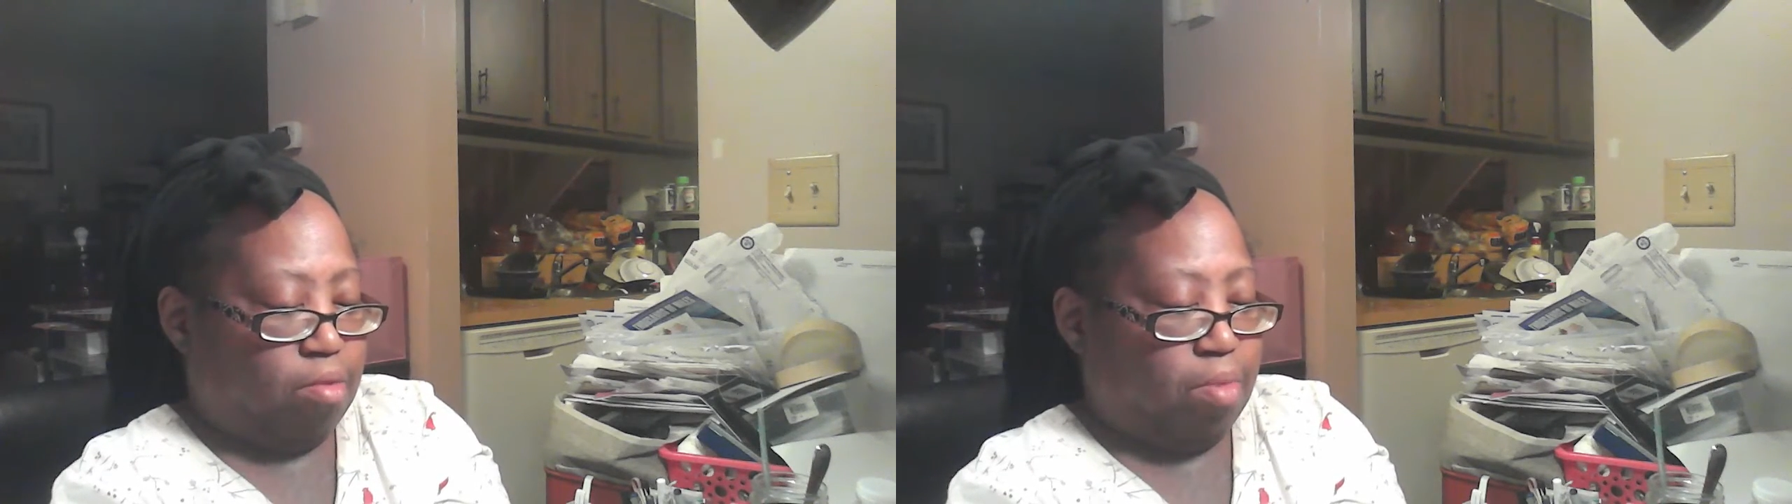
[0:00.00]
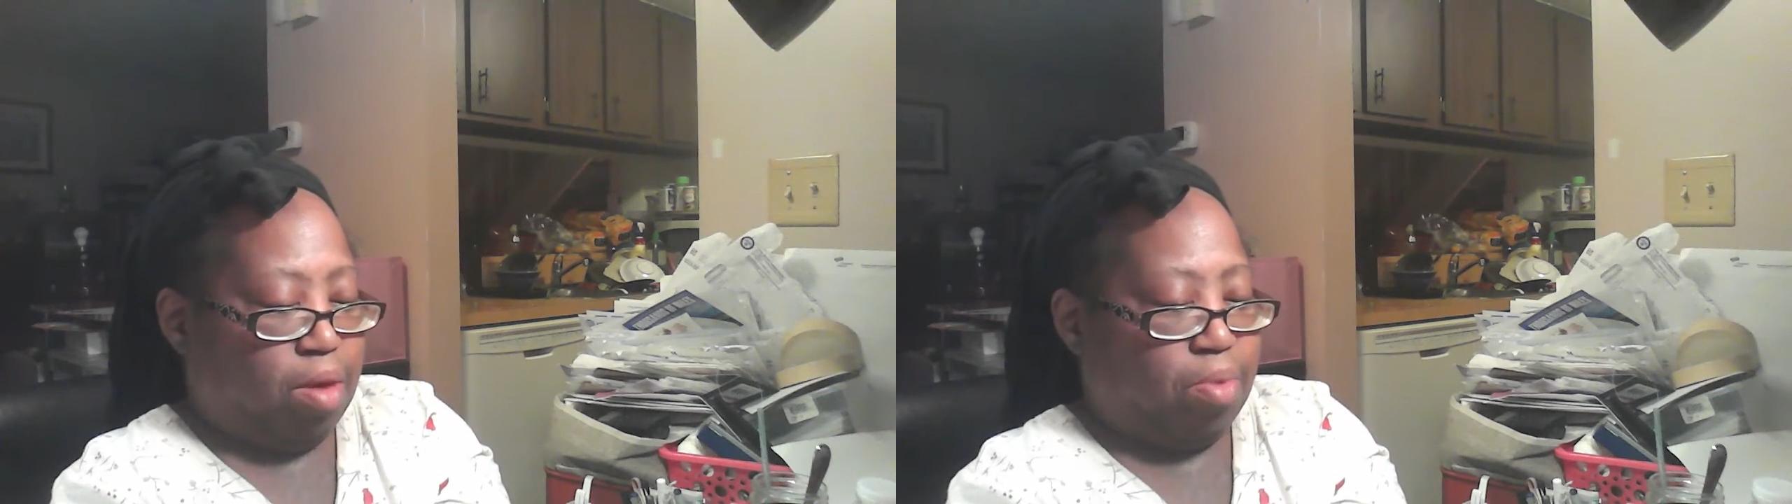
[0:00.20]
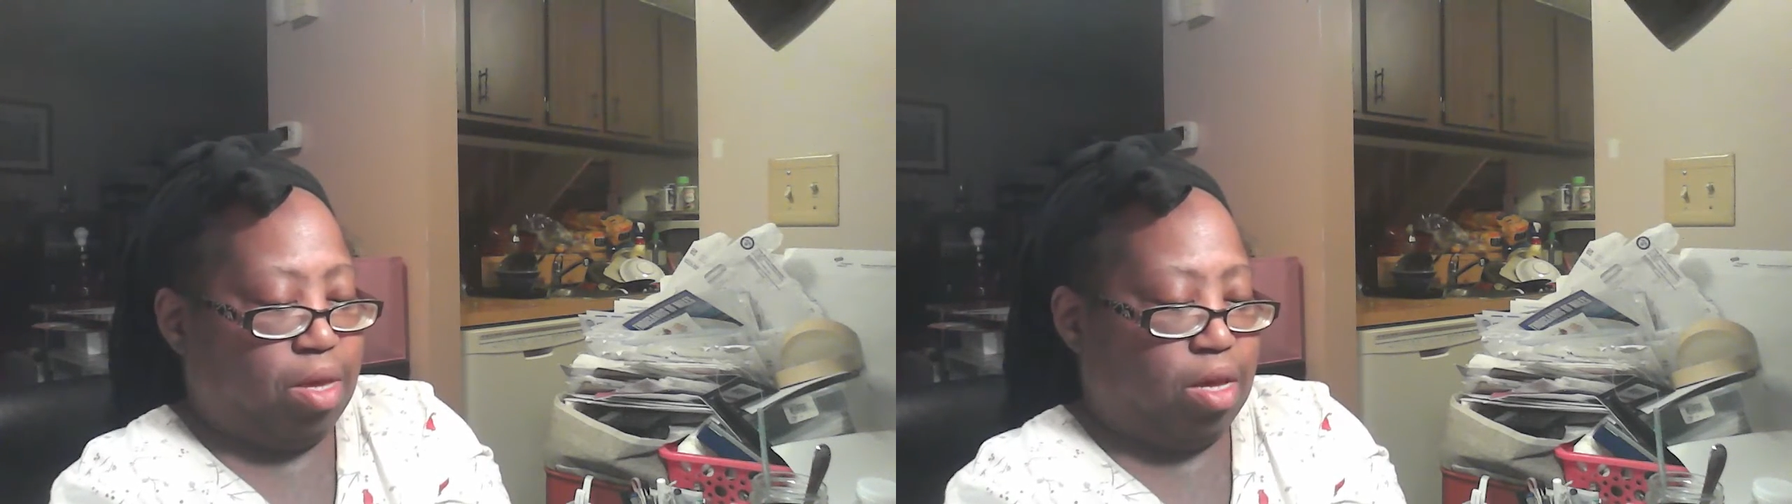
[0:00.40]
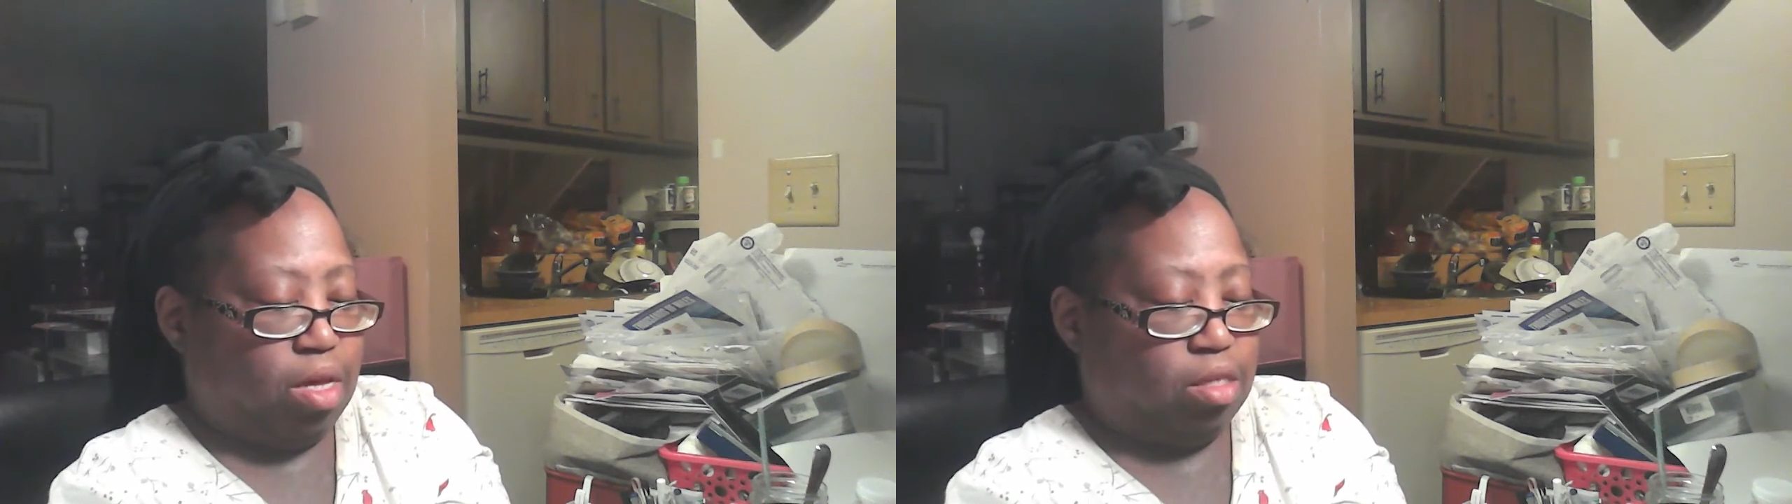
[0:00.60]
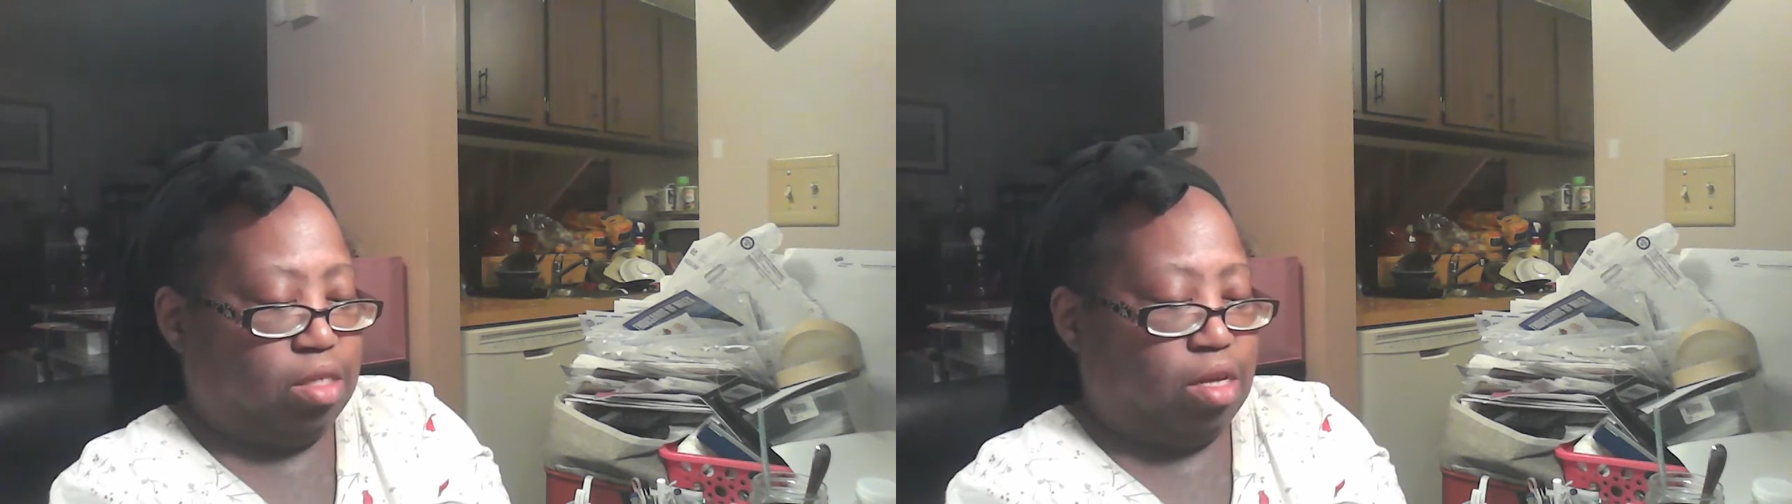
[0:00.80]
maybe
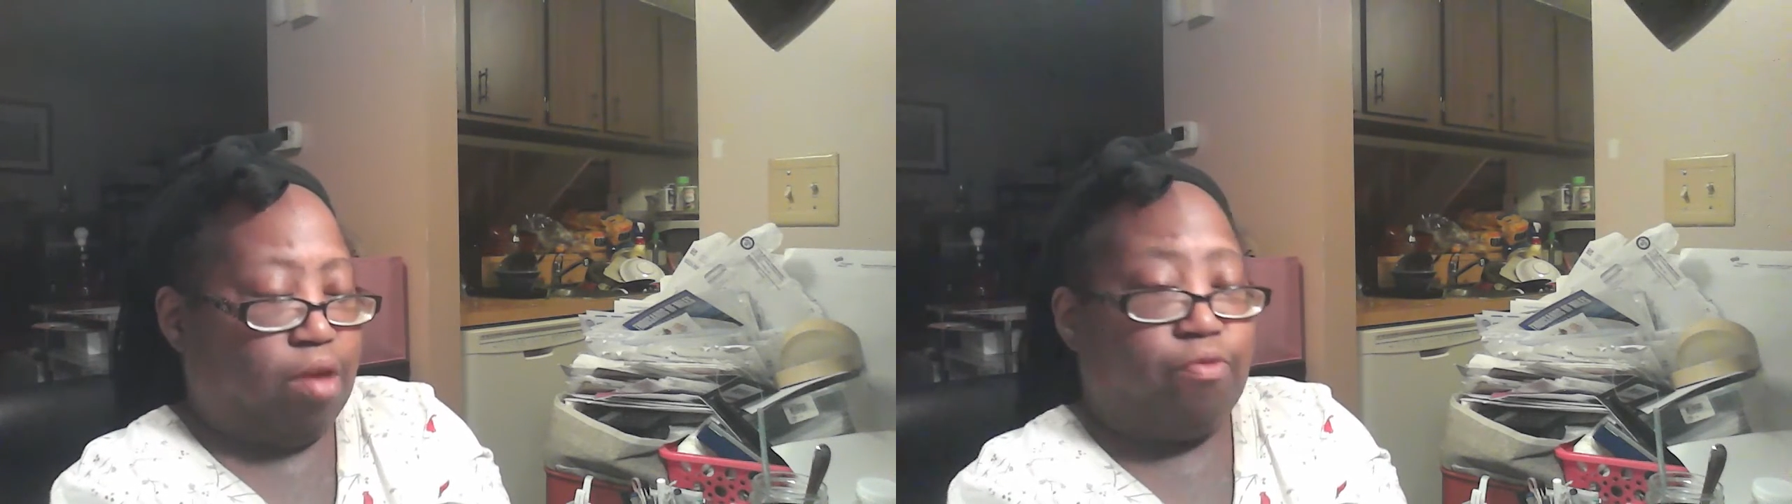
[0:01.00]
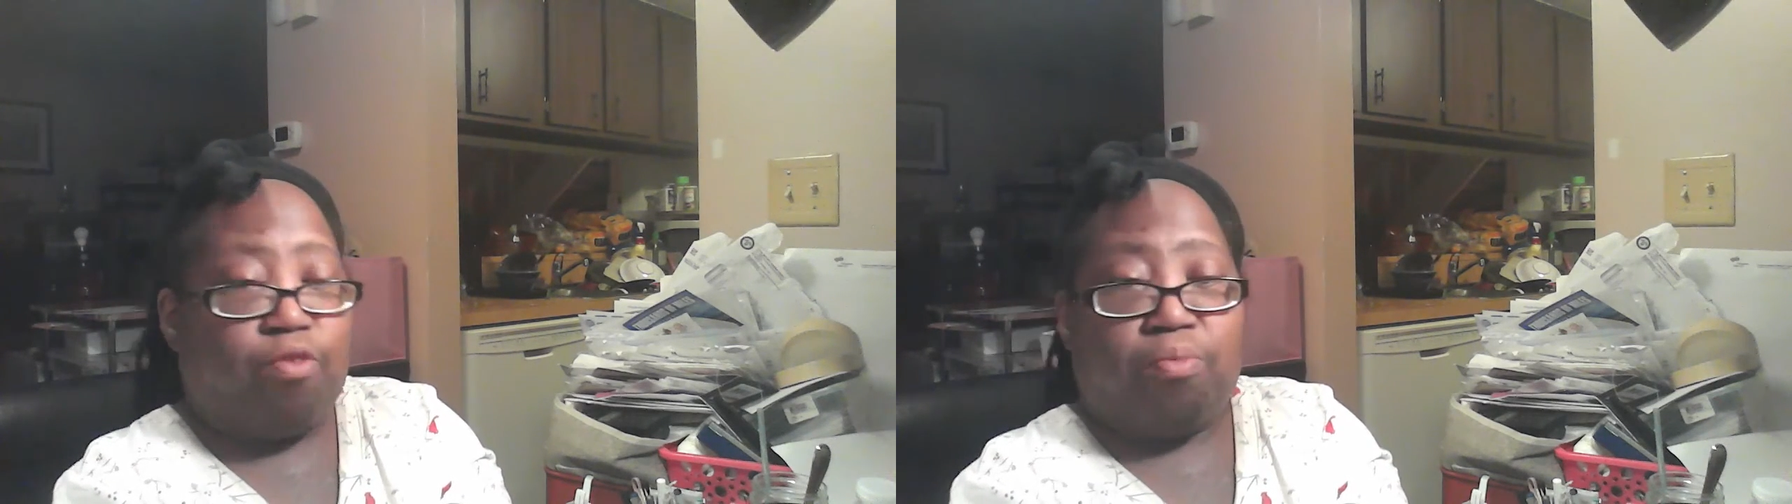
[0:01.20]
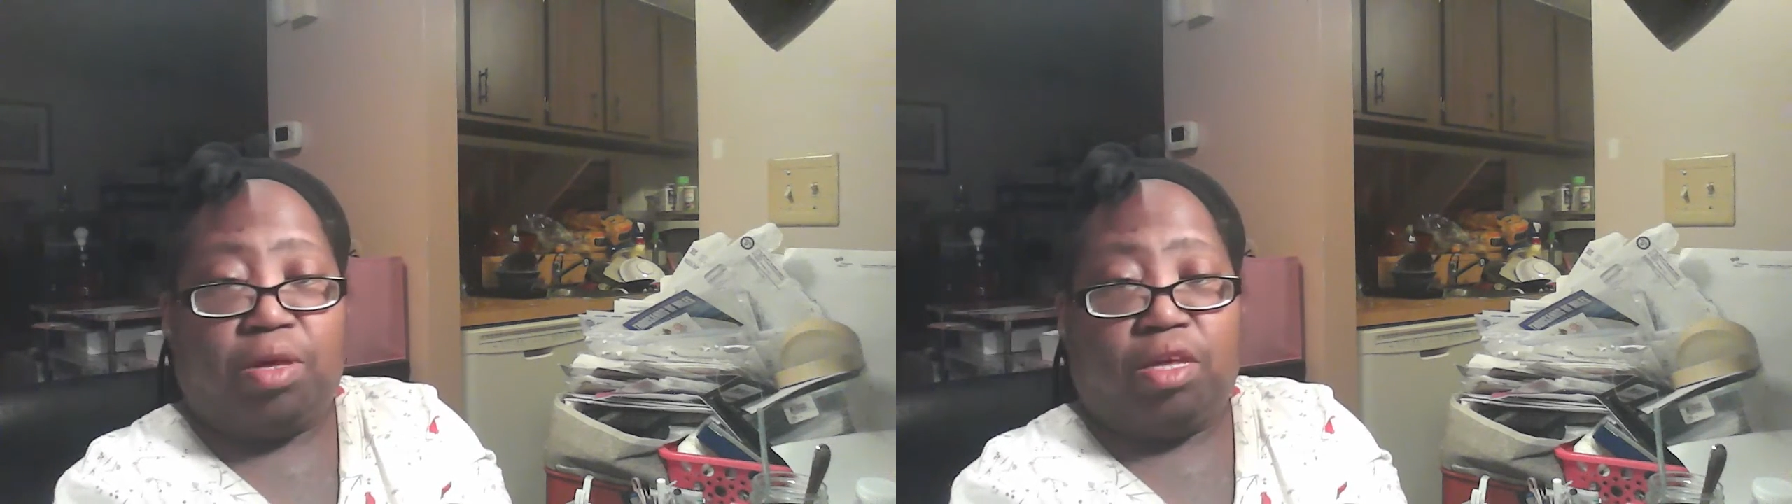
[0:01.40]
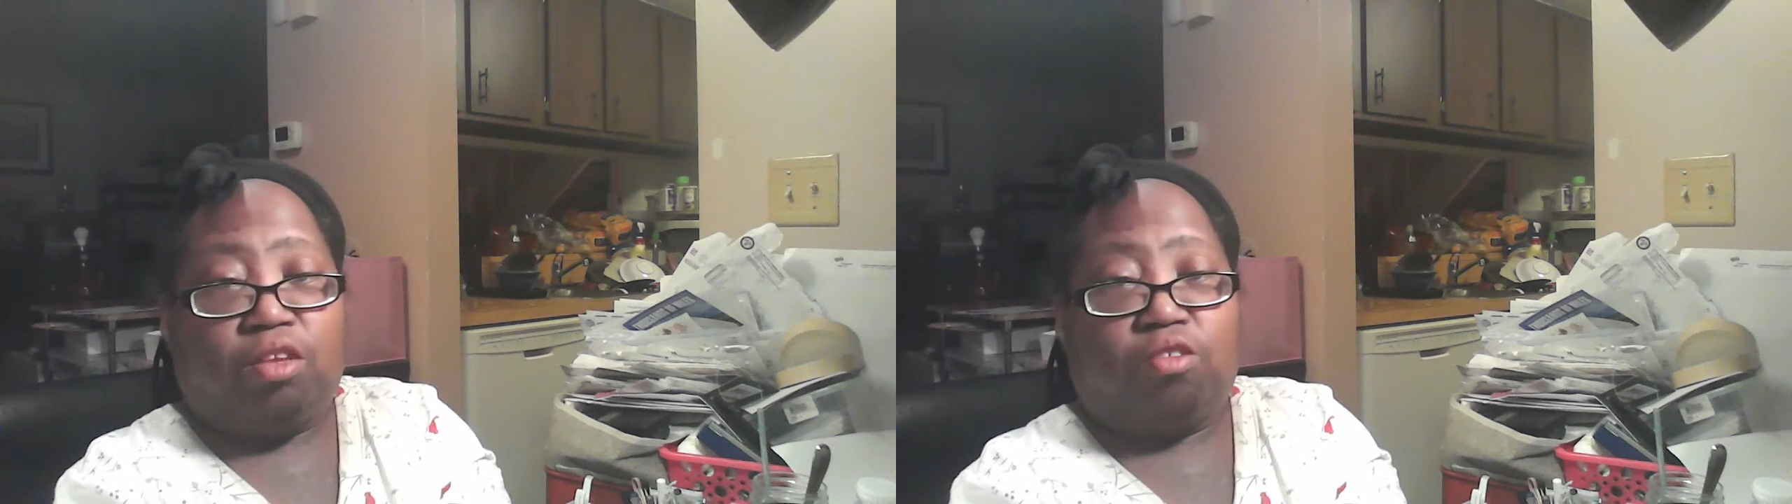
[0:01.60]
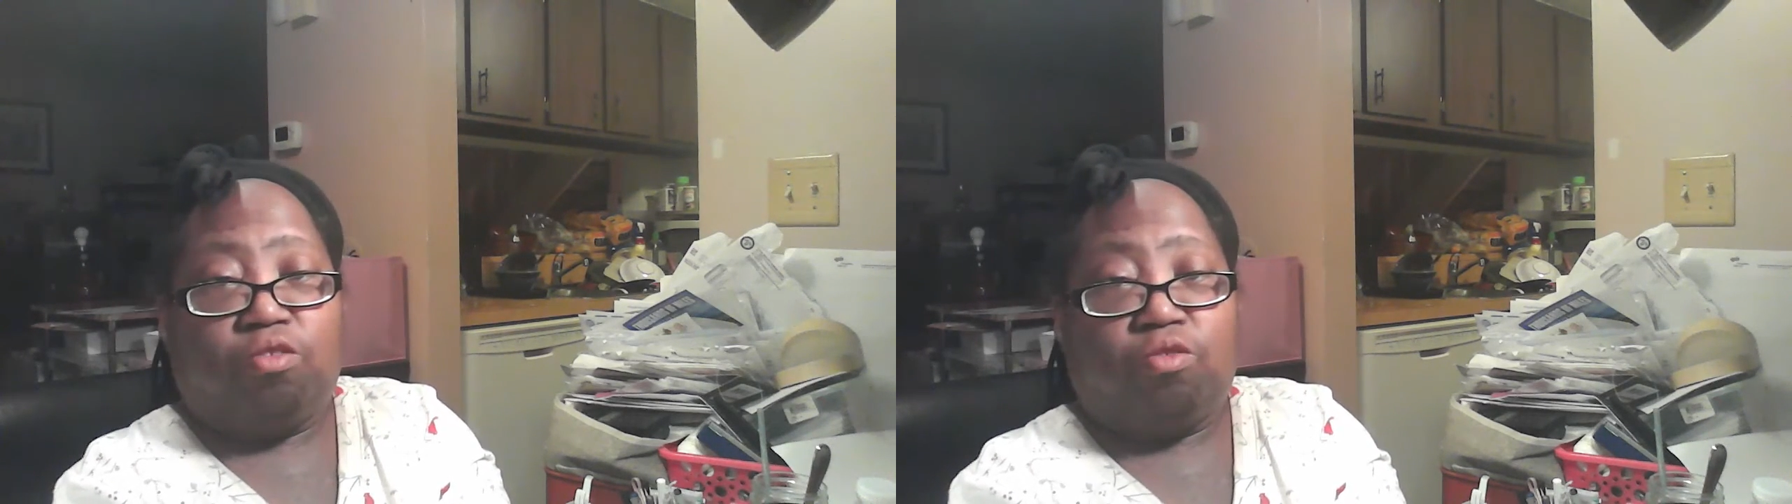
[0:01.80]
it's time for me
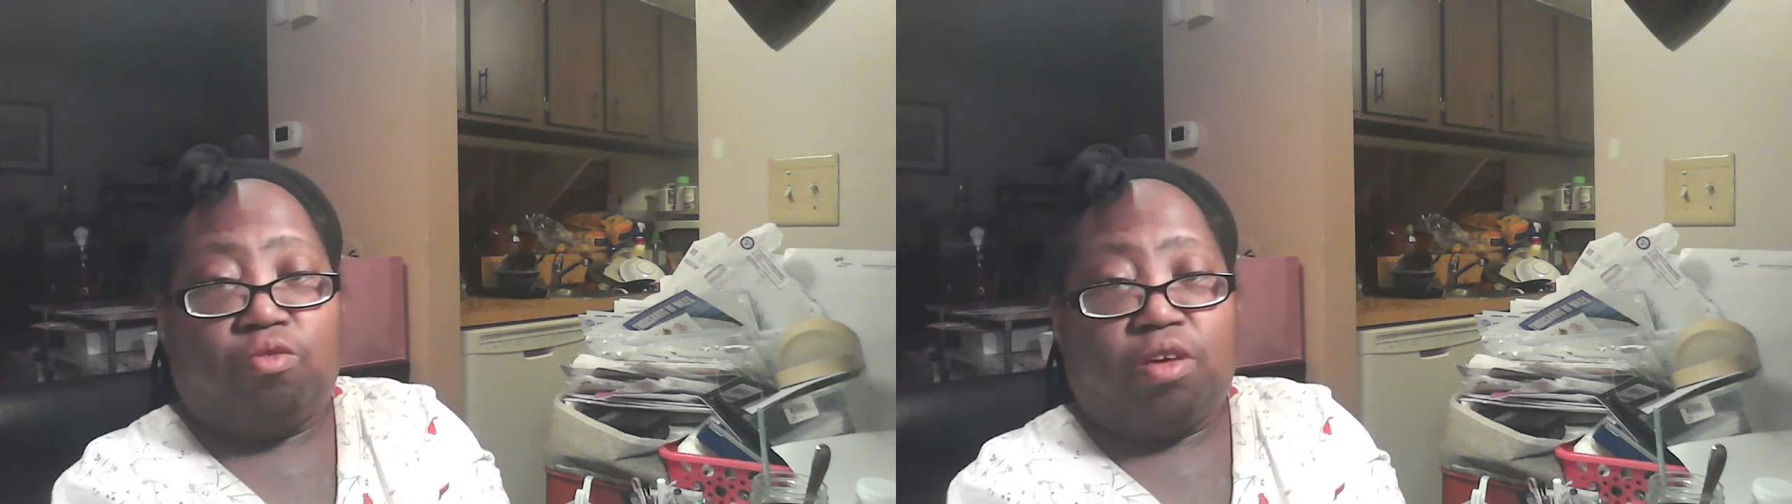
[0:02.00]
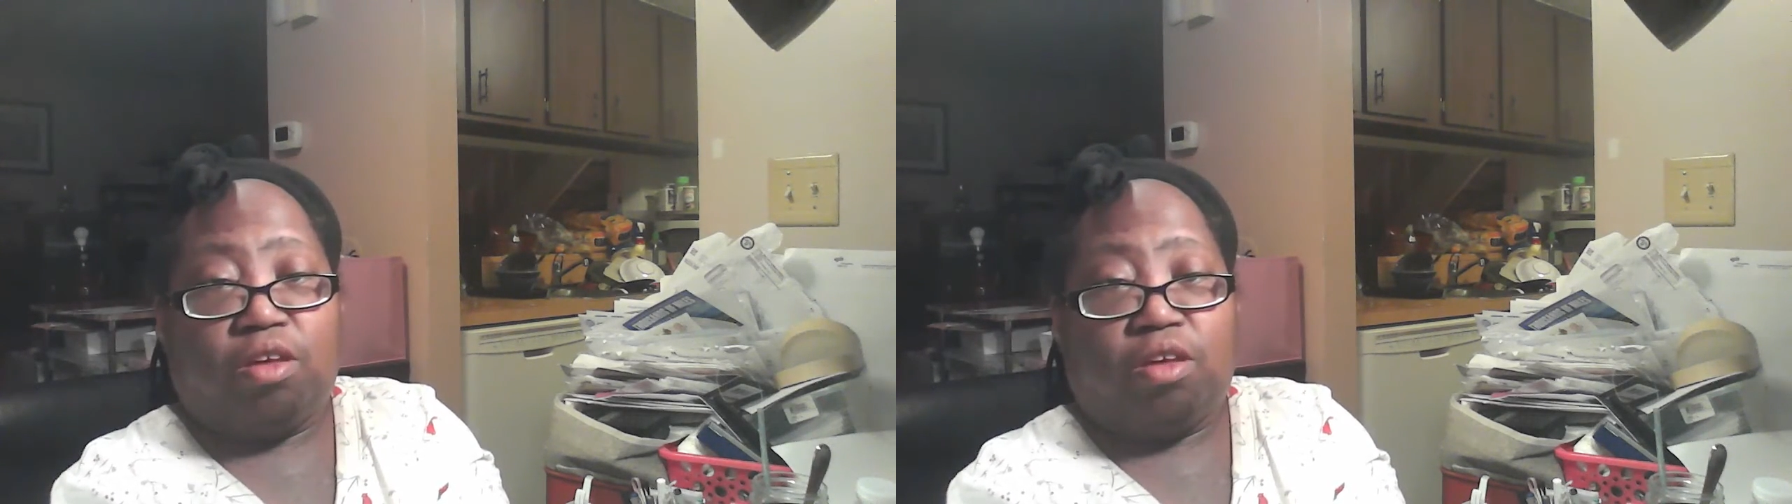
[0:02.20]
to get a